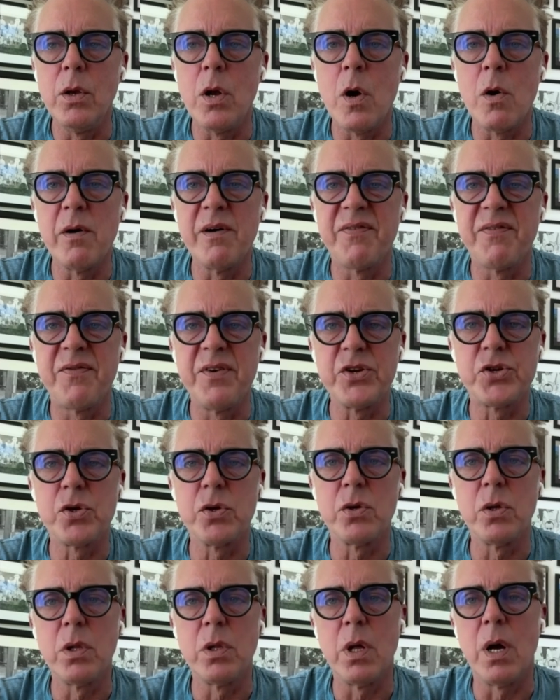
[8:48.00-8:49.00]
No
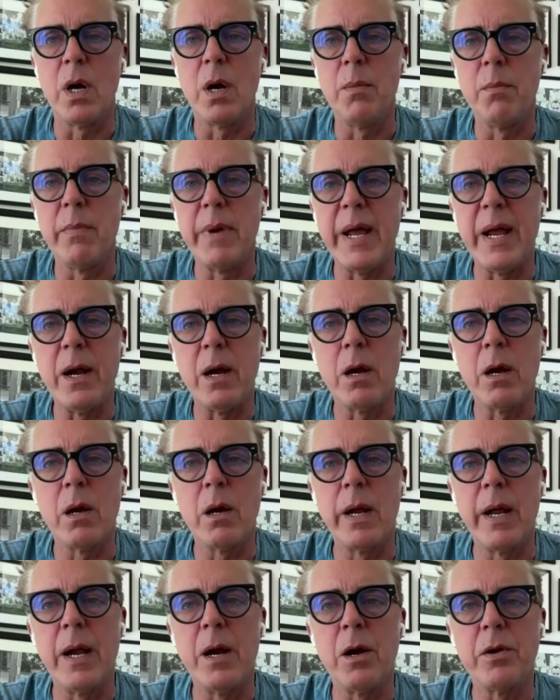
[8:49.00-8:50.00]
official
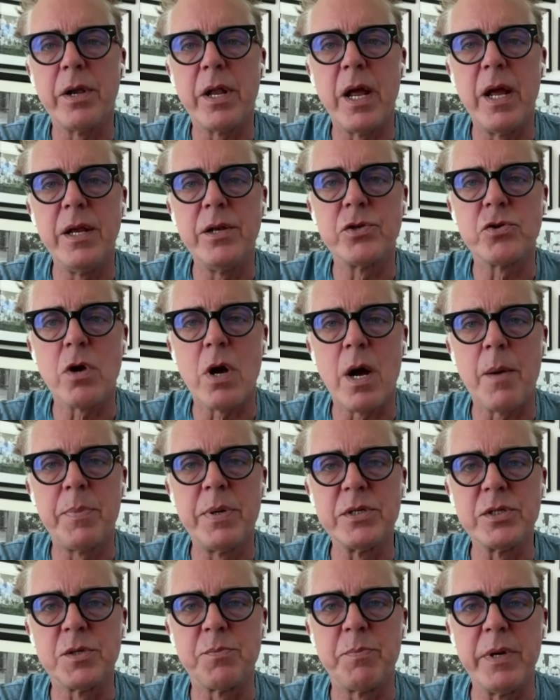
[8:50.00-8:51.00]
air date
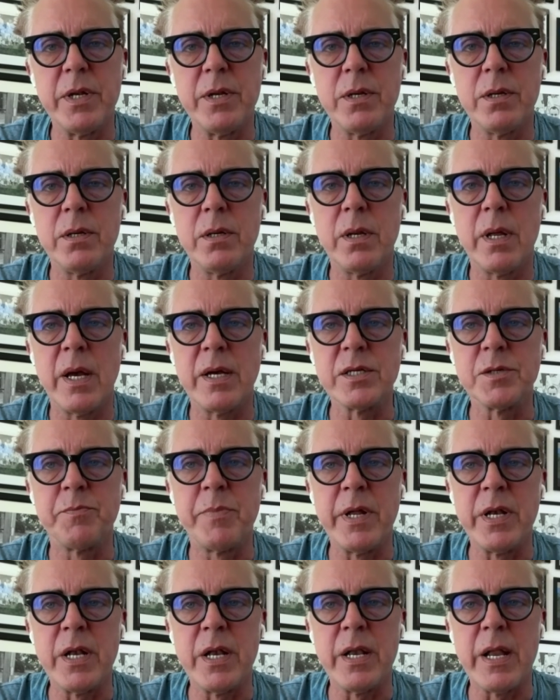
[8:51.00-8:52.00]
drop has been
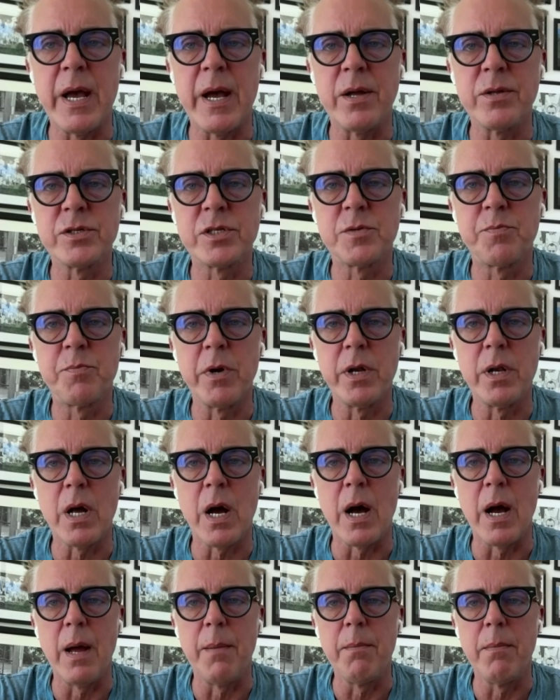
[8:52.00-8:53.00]
announced, but
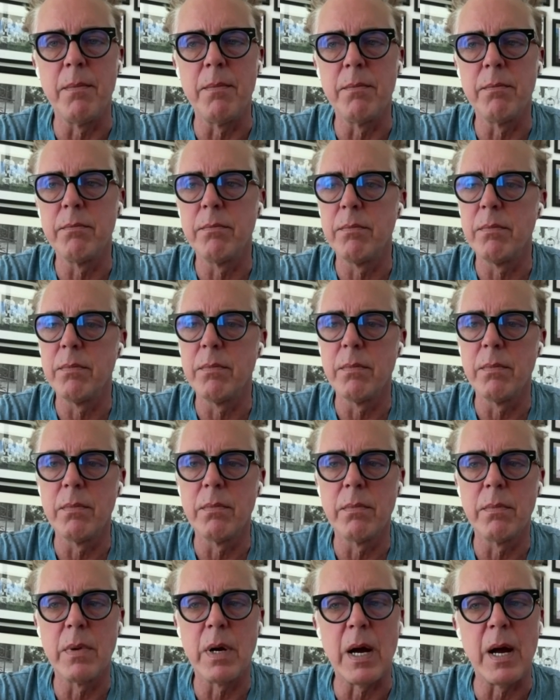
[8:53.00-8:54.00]
I'm
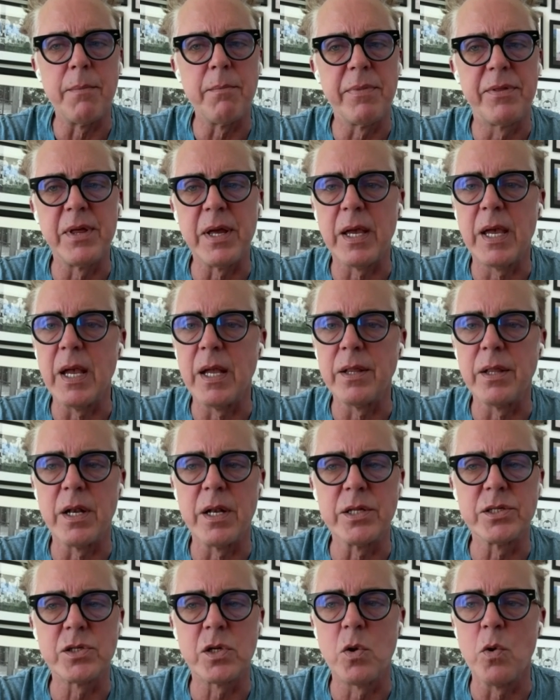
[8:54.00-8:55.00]
thinking
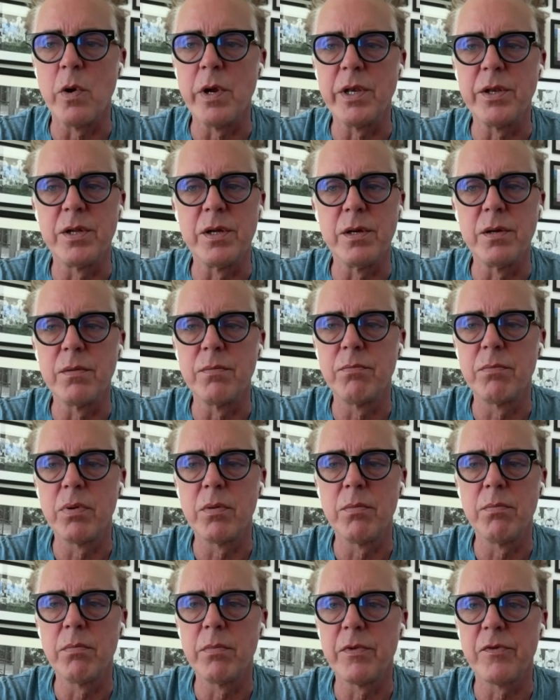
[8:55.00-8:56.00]
that it's going to
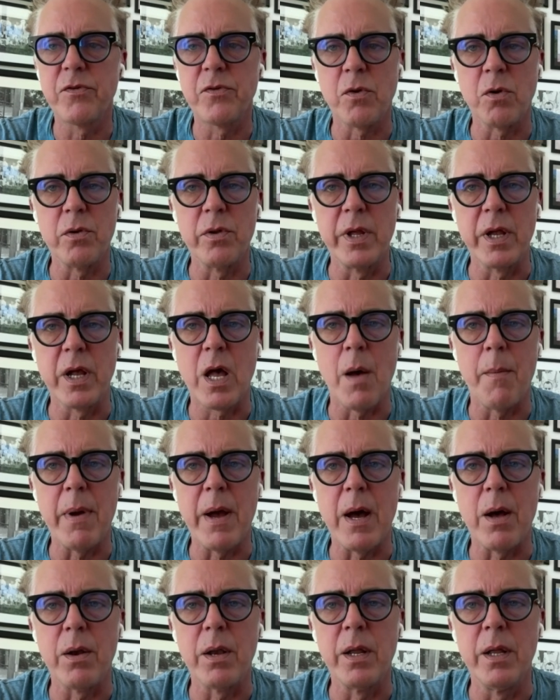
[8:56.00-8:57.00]
certainly come
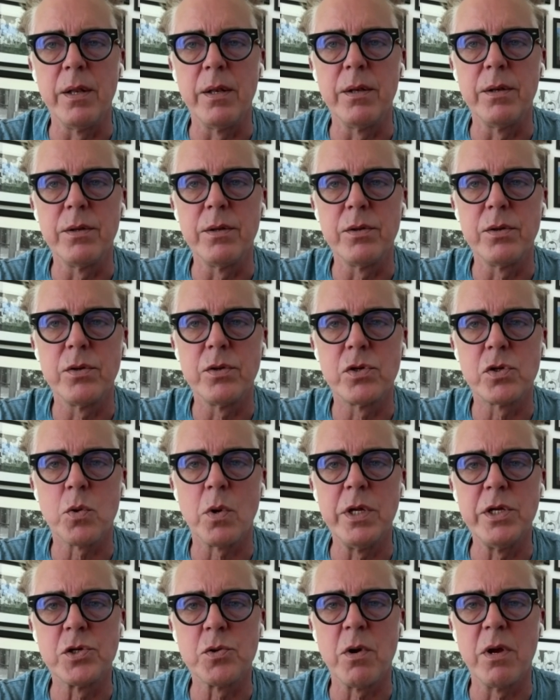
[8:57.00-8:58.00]
out in
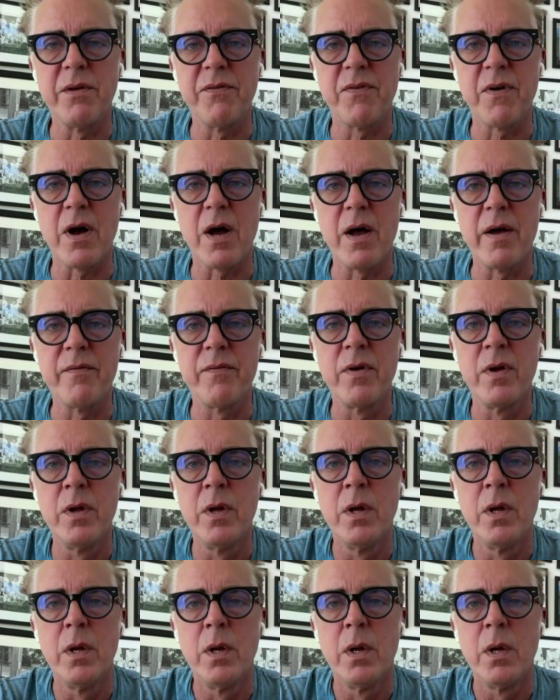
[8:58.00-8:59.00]
2025,
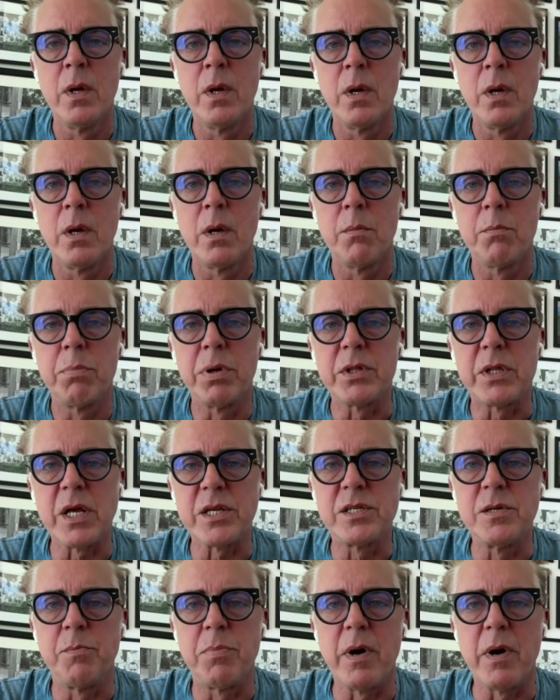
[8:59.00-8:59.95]
but that's